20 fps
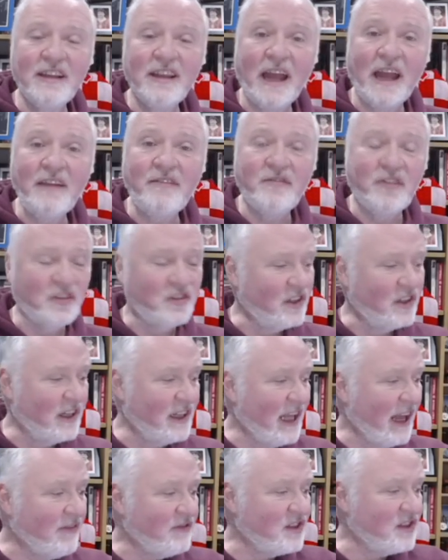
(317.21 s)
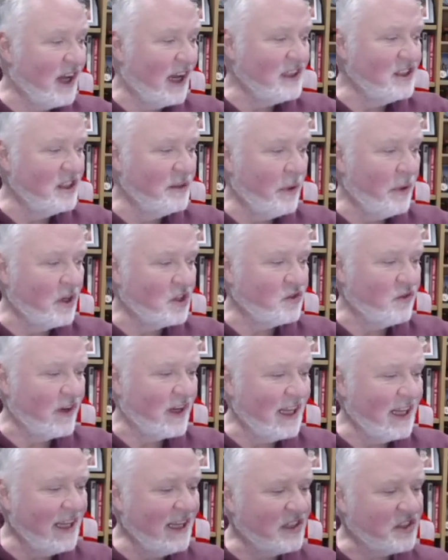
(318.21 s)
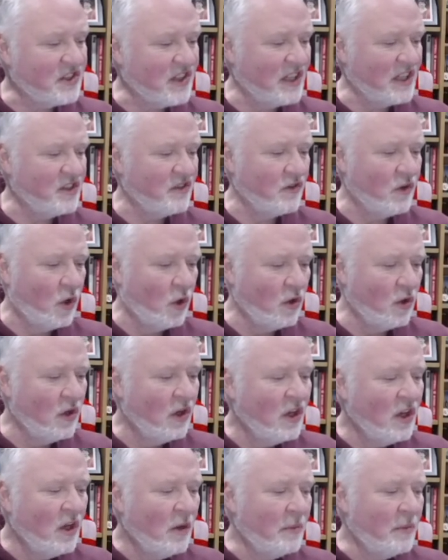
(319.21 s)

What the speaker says: Lightfoot on the left side of the box with a clear sight of goal,